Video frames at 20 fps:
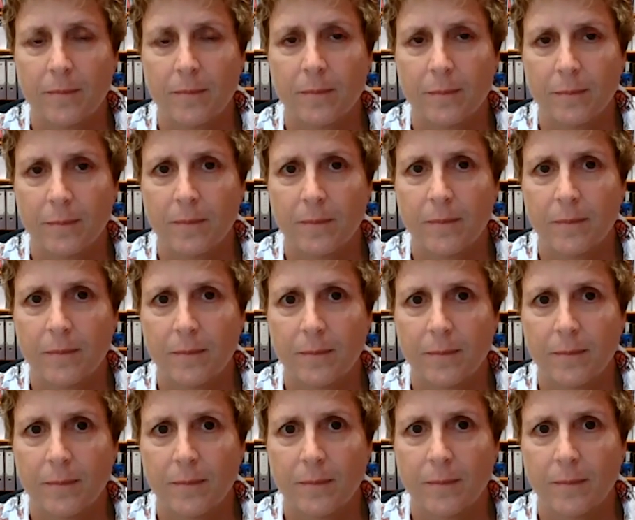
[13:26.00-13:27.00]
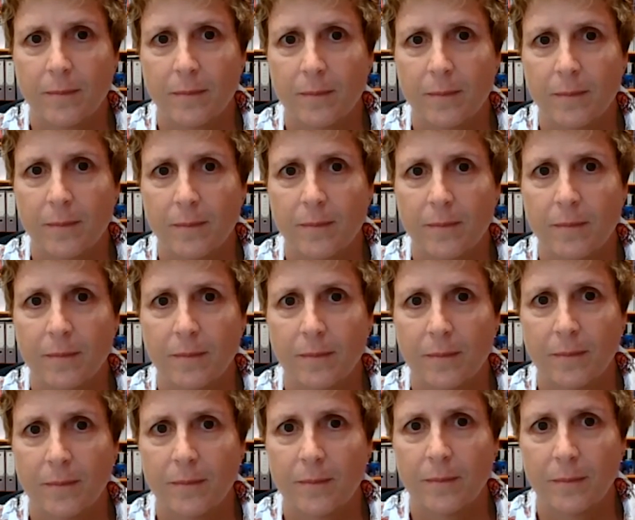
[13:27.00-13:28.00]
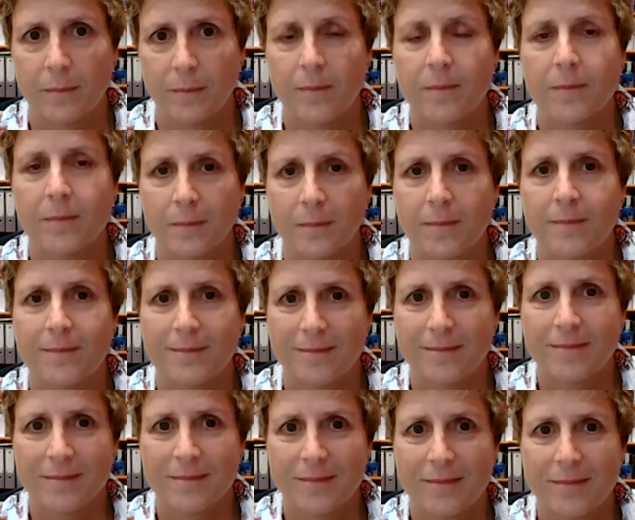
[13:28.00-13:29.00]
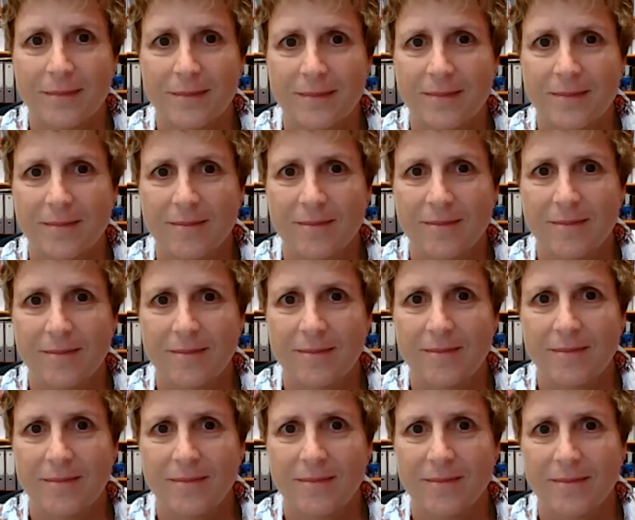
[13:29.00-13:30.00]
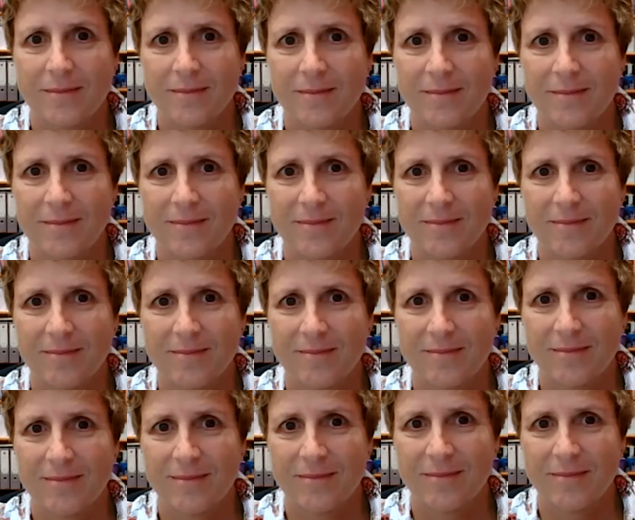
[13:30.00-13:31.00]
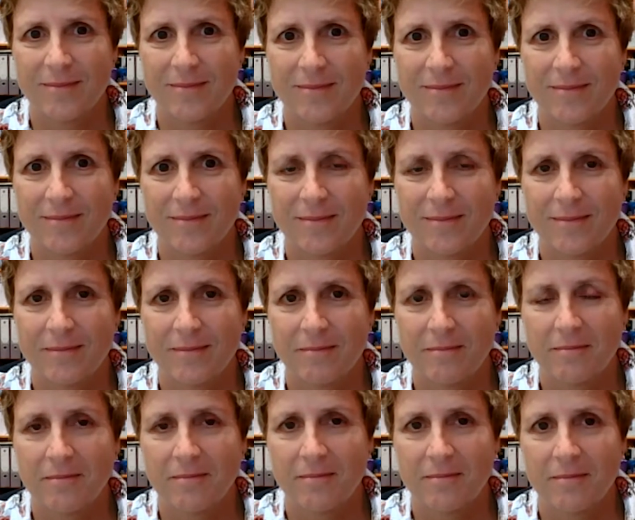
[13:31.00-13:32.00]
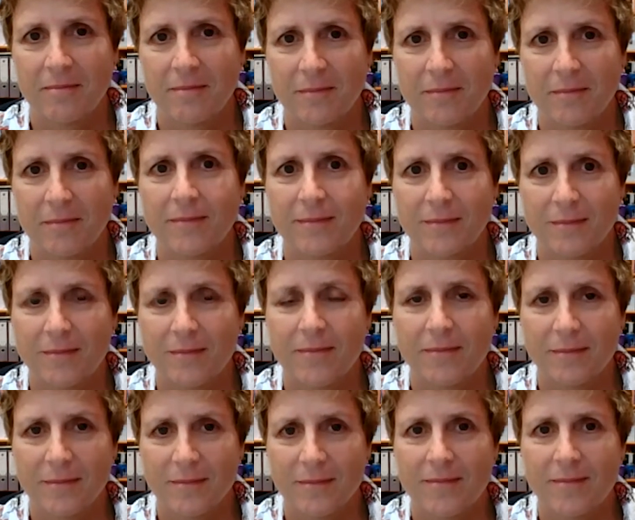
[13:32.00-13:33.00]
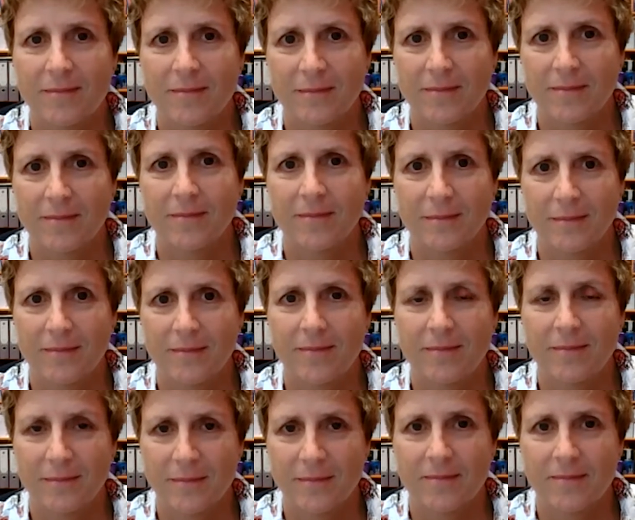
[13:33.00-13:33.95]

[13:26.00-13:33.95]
(silent)